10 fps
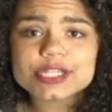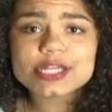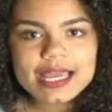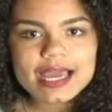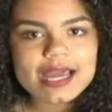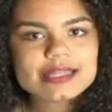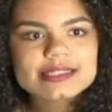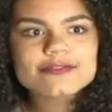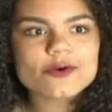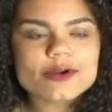And I
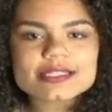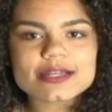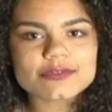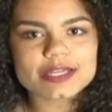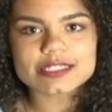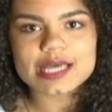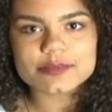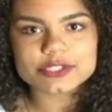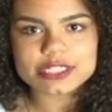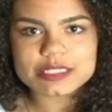said, of course I don't think
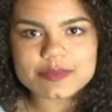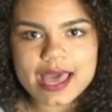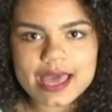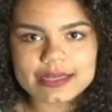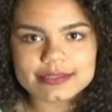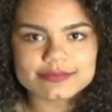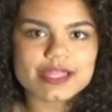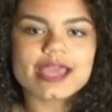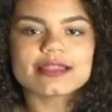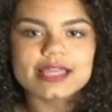adoption is bad.
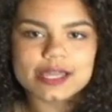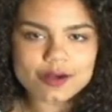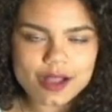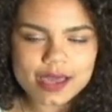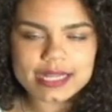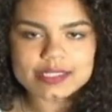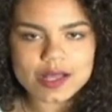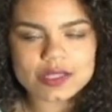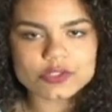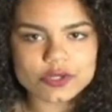And later on, I
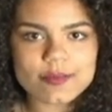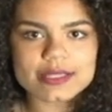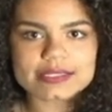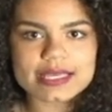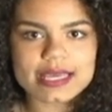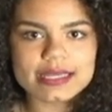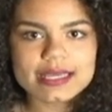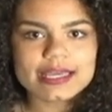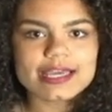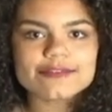talked to him and said,
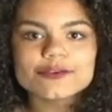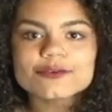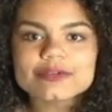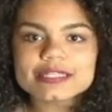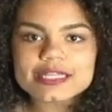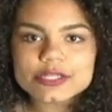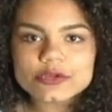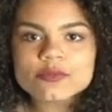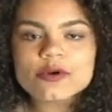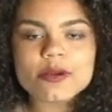if you really
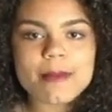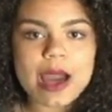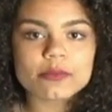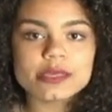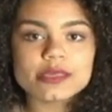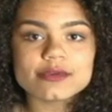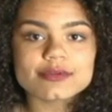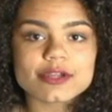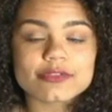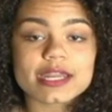knew more about me, you
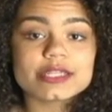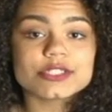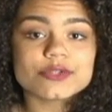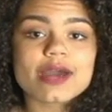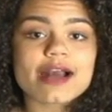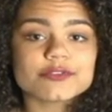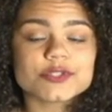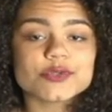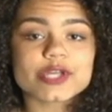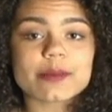would know that I do have
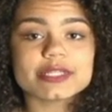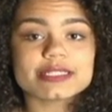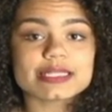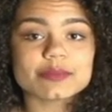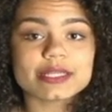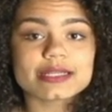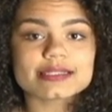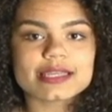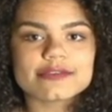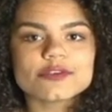two adopted
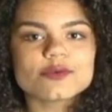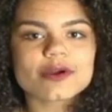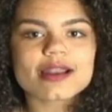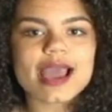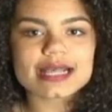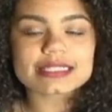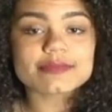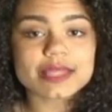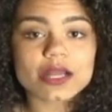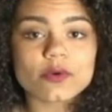siblings. And if you were to ask
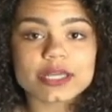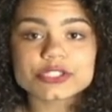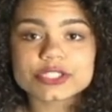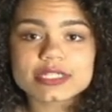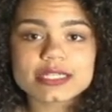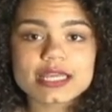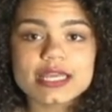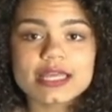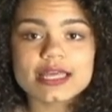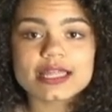him that question,
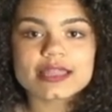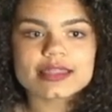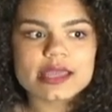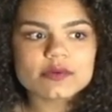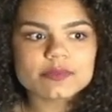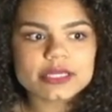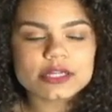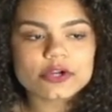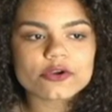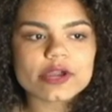they would
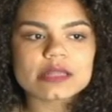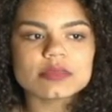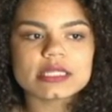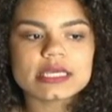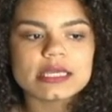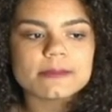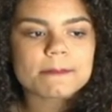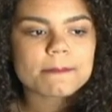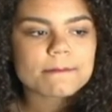be incredibly